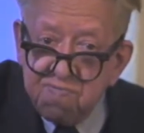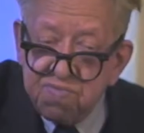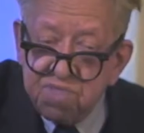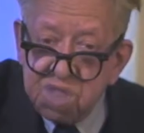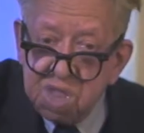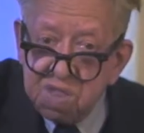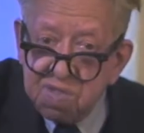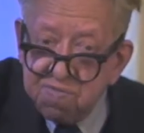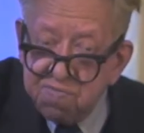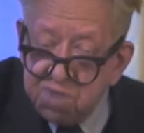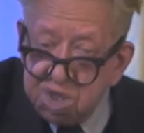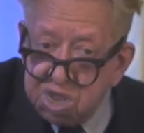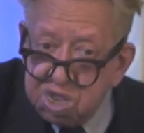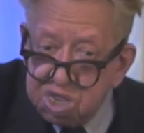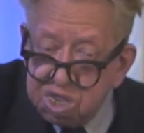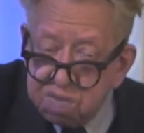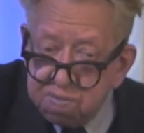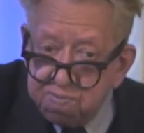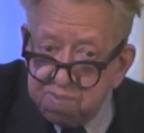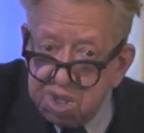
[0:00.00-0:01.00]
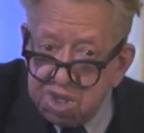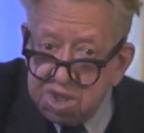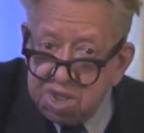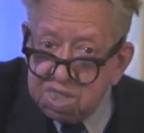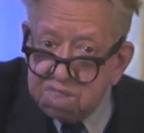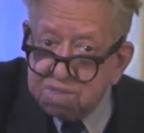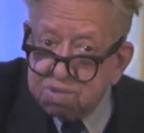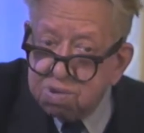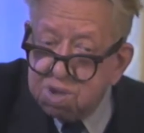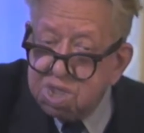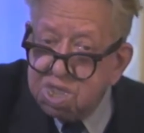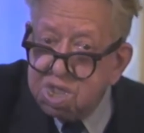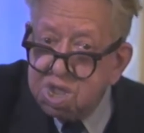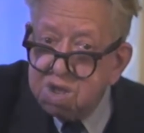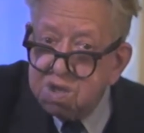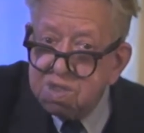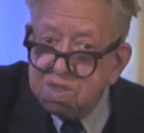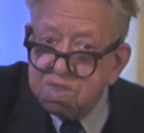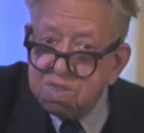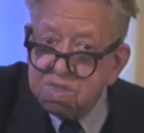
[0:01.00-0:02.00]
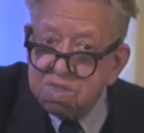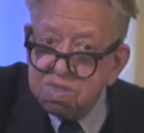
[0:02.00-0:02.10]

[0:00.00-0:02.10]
just finished spending three years